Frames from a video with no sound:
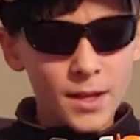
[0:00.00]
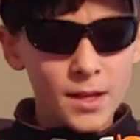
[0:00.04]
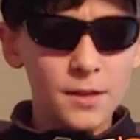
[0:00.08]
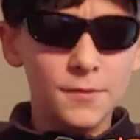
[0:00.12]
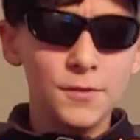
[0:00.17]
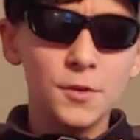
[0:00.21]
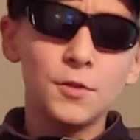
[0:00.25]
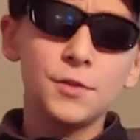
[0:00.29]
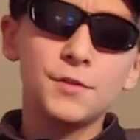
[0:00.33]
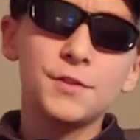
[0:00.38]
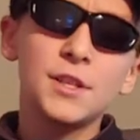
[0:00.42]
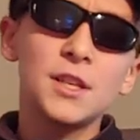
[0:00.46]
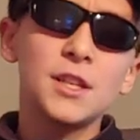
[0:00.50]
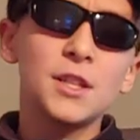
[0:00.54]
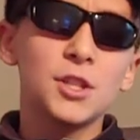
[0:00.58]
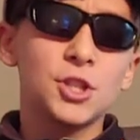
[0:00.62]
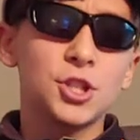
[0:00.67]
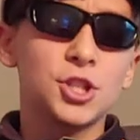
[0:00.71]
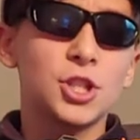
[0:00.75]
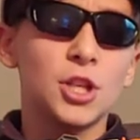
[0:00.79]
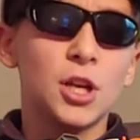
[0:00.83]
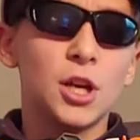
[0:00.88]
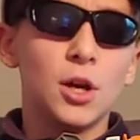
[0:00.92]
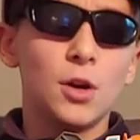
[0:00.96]
If you've seen the
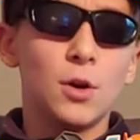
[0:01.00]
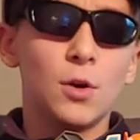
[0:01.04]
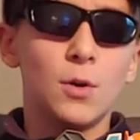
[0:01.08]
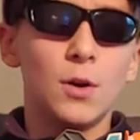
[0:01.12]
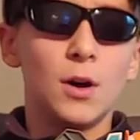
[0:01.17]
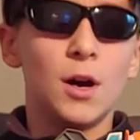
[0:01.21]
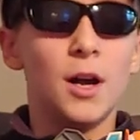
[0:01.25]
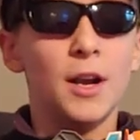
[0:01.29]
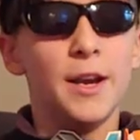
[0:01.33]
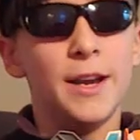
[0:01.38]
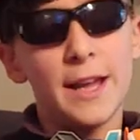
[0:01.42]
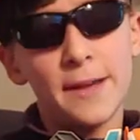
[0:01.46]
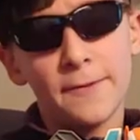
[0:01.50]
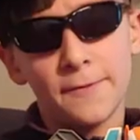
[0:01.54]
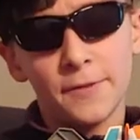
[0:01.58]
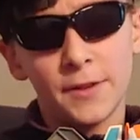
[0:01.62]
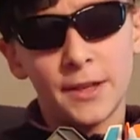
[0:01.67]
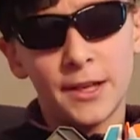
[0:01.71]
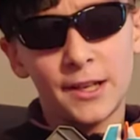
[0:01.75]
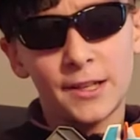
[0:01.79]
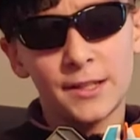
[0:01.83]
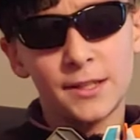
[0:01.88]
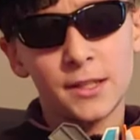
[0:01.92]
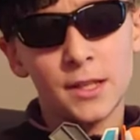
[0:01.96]
show on
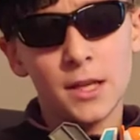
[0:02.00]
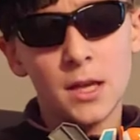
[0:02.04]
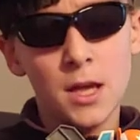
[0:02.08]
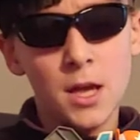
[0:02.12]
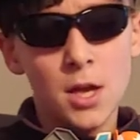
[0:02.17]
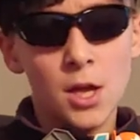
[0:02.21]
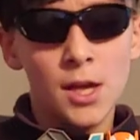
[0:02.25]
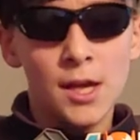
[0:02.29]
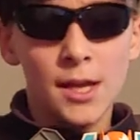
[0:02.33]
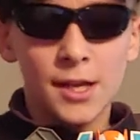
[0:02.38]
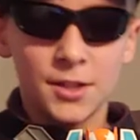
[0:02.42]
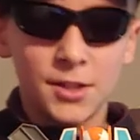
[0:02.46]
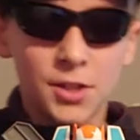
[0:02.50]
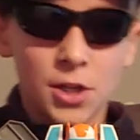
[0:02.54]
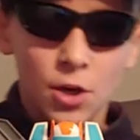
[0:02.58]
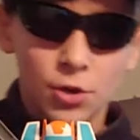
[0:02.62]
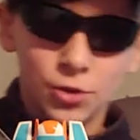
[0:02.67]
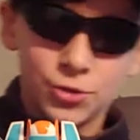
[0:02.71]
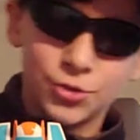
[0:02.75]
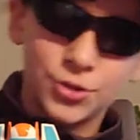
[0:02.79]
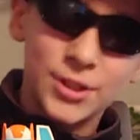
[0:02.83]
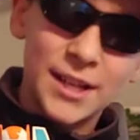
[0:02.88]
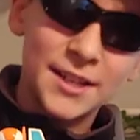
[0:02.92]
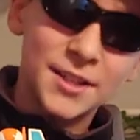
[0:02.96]
Netflix, it's
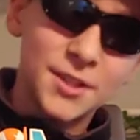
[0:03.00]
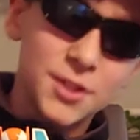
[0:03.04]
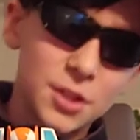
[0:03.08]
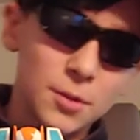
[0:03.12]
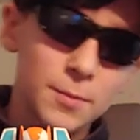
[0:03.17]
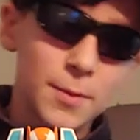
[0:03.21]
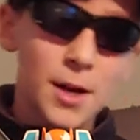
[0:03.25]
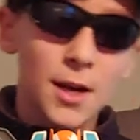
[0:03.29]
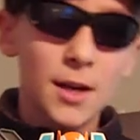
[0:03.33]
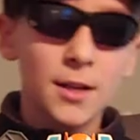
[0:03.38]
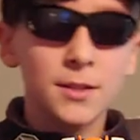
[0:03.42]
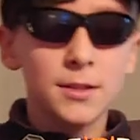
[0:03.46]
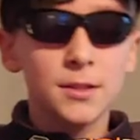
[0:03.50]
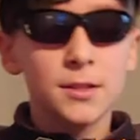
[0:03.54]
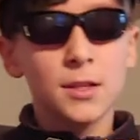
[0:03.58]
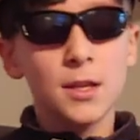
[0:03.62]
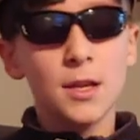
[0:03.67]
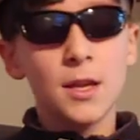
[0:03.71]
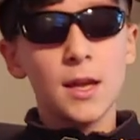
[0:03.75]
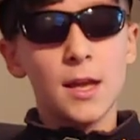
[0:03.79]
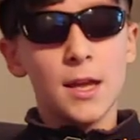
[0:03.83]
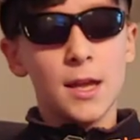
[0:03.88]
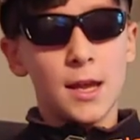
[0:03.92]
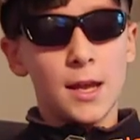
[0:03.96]
called Rescue Bots,
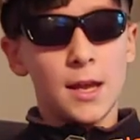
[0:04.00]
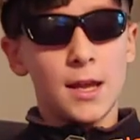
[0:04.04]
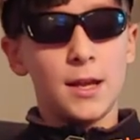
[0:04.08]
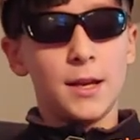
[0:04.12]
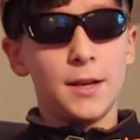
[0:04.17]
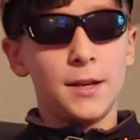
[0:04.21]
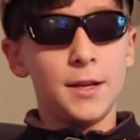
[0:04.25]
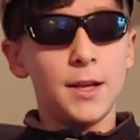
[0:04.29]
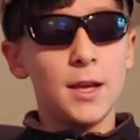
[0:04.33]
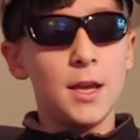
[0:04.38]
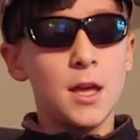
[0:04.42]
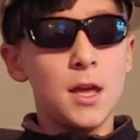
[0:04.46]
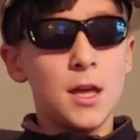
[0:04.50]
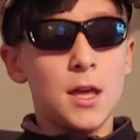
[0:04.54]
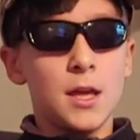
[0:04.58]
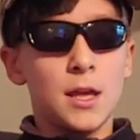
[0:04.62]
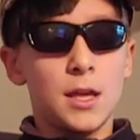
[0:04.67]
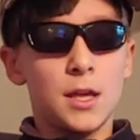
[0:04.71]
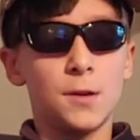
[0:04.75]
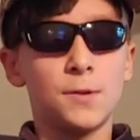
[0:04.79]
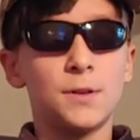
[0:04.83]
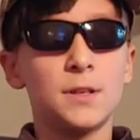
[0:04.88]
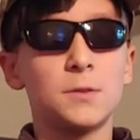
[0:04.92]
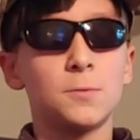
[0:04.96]
and
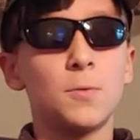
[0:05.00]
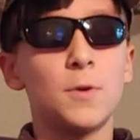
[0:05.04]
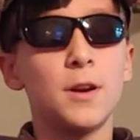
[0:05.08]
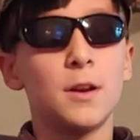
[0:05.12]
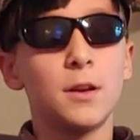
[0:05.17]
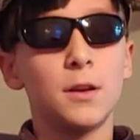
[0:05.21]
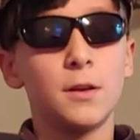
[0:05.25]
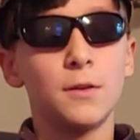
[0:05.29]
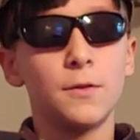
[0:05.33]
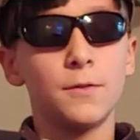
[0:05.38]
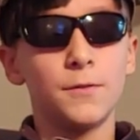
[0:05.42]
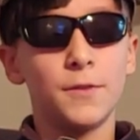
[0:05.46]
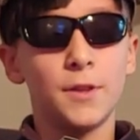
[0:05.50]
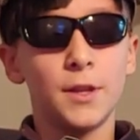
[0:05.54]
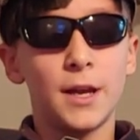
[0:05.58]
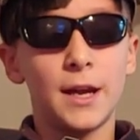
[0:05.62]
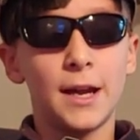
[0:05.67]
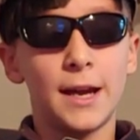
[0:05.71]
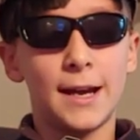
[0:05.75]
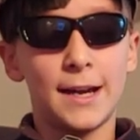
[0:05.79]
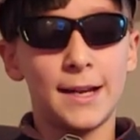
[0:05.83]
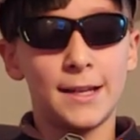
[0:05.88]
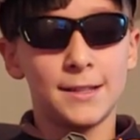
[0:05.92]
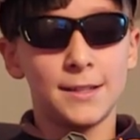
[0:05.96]
here is one of the
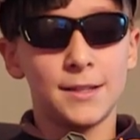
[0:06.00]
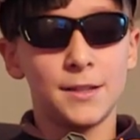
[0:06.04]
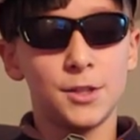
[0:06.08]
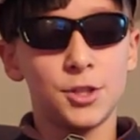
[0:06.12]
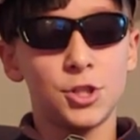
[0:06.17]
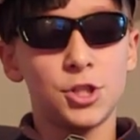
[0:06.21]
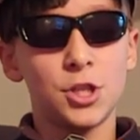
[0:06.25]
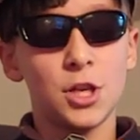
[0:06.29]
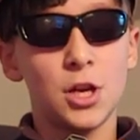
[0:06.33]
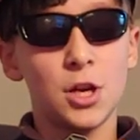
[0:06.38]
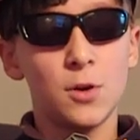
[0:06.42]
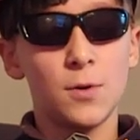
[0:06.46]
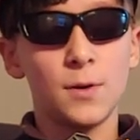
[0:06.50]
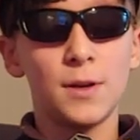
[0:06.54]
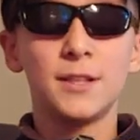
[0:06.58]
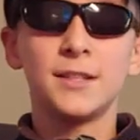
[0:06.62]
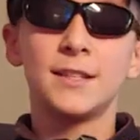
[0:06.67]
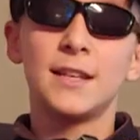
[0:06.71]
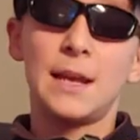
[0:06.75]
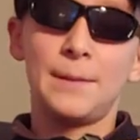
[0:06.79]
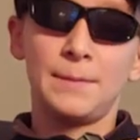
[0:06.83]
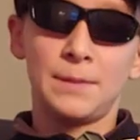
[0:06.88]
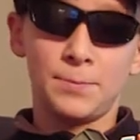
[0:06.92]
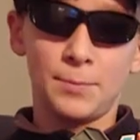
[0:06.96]
guys in the show.
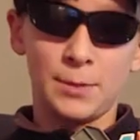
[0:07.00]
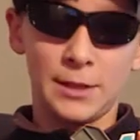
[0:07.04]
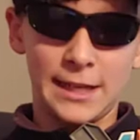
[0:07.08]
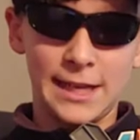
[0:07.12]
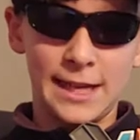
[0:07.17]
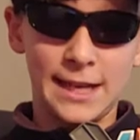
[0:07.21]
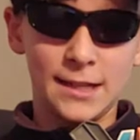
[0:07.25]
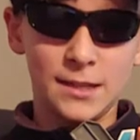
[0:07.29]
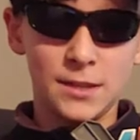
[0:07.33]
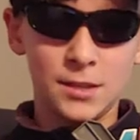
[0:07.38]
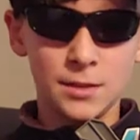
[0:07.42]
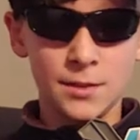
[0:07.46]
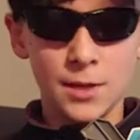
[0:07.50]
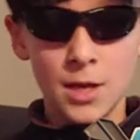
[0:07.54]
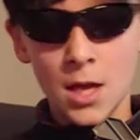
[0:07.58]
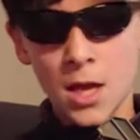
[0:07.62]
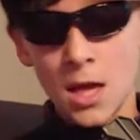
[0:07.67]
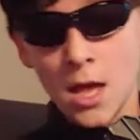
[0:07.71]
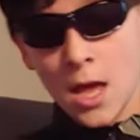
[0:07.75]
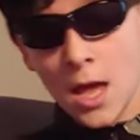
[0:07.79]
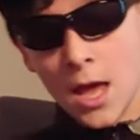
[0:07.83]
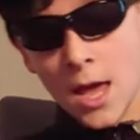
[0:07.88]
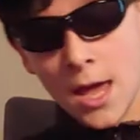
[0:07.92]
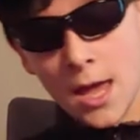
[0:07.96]
His name's Blades,
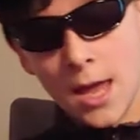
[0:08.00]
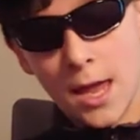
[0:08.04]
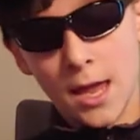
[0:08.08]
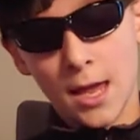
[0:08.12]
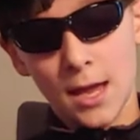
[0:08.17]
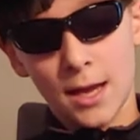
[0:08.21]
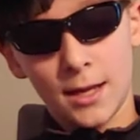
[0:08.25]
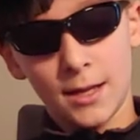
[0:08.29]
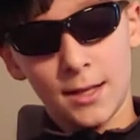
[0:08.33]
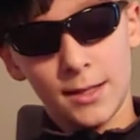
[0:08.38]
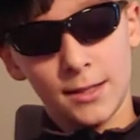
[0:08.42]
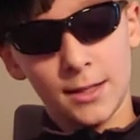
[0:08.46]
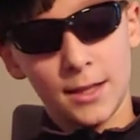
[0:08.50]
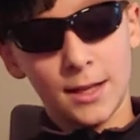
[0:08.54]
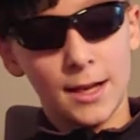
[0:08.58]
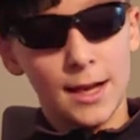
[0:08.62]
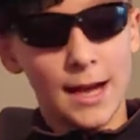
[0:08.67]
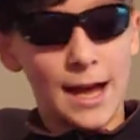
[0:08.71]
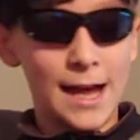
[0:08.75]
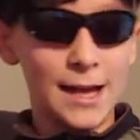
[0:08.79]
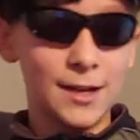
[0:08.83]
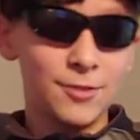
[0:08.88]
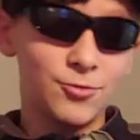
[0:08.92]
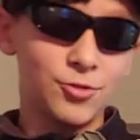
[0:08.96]
and
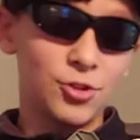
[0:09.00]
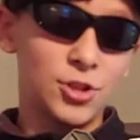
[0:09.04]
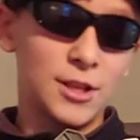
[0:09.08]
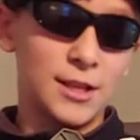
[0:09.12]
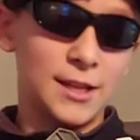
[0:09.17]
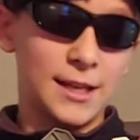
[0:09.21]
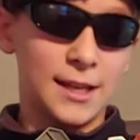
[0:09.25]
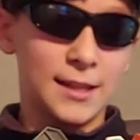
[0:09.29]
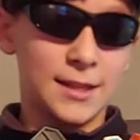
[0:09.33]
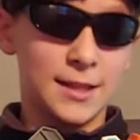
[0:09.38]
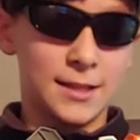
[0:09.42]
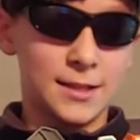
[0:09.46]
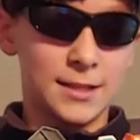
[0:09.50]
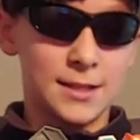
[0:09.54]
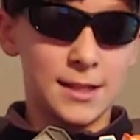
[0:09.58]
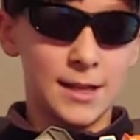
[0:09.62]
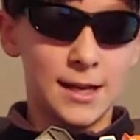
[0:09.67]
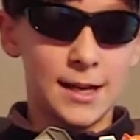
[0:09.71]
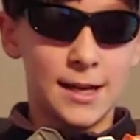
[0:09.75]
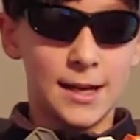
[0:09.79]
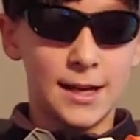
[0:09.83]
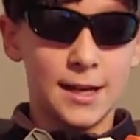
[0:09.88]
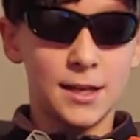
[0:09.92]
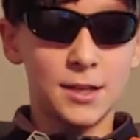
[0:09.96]
I really like this
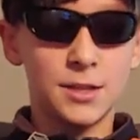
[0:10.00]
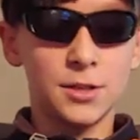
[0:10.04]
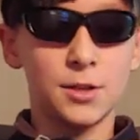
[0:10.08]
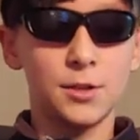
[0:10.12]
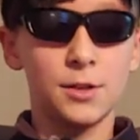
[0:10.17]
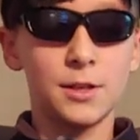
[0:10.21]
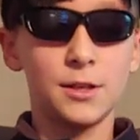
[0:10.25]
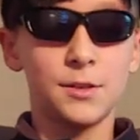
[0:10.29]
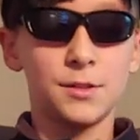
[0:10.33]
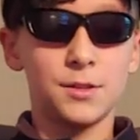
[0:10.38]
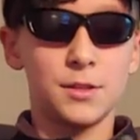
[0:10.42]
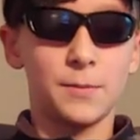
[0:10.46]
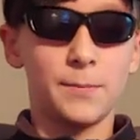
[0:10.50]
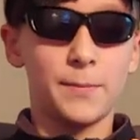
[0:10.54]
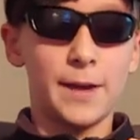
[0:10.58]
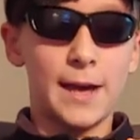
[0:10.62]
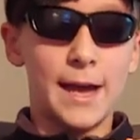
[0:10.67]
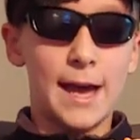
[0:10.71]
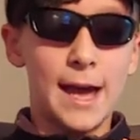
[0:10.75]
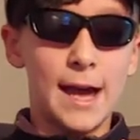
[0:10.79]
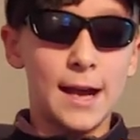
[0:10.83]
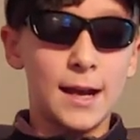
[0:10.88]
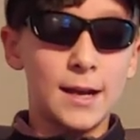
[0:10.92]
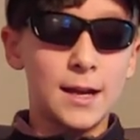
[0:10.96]
guy, so here's the
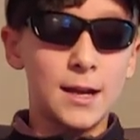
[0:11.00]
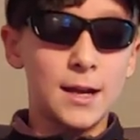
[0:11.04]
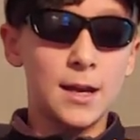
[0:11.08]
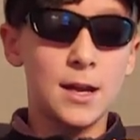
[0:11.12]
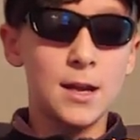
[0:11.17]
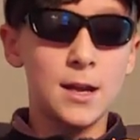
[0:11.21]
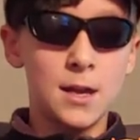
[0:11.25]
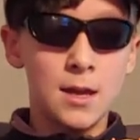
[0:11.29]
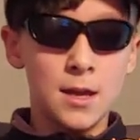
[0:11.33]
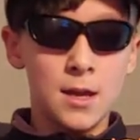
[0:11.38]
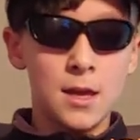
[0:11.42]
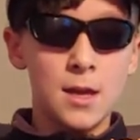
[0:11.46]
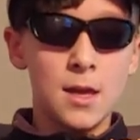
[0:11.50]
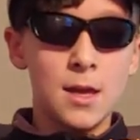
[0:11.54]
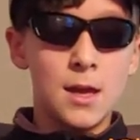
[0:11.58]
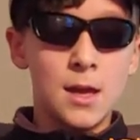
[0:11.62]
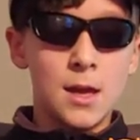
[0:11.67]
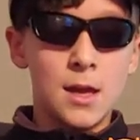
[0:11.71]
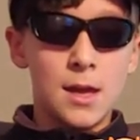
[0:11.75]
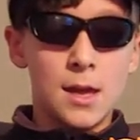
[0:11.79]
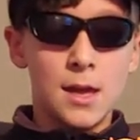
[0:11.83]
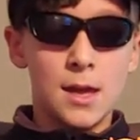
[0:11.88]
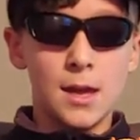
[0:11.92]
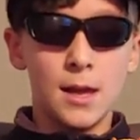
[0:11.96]
back,
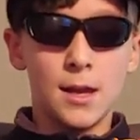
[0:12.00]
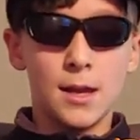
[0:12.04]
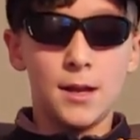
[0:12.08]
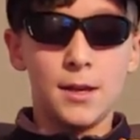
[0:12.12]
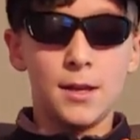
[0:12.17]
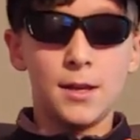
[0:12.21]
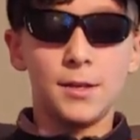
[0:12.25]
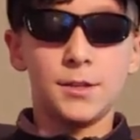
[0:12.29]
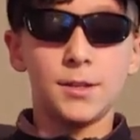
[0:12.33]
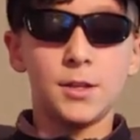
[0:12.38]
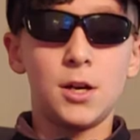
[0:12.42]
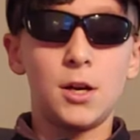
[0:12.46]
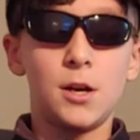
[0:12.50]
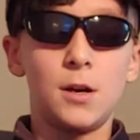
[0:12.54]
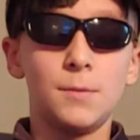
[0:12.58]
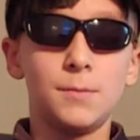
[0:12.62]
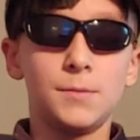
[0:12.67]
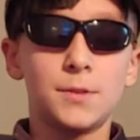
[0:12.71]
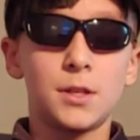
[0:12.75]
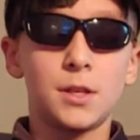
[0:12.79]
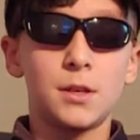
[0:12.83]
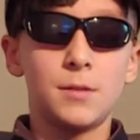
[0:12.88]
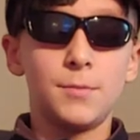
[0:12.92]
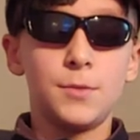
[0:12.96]
and his
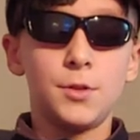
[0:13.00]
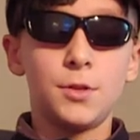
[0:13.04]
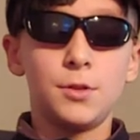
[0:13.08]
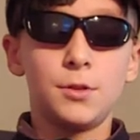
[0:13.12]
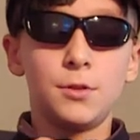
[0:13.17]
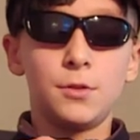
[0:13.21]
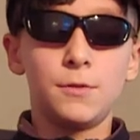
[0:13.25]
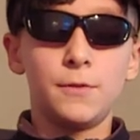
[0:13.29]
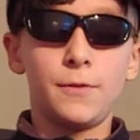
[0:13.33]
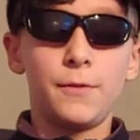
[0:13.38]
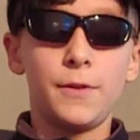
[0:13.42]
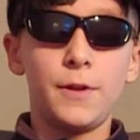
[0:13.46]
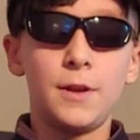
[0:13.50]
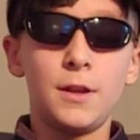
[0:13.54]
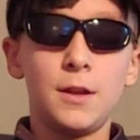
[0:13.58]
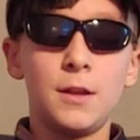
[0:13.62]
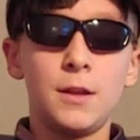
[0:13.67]
arms can move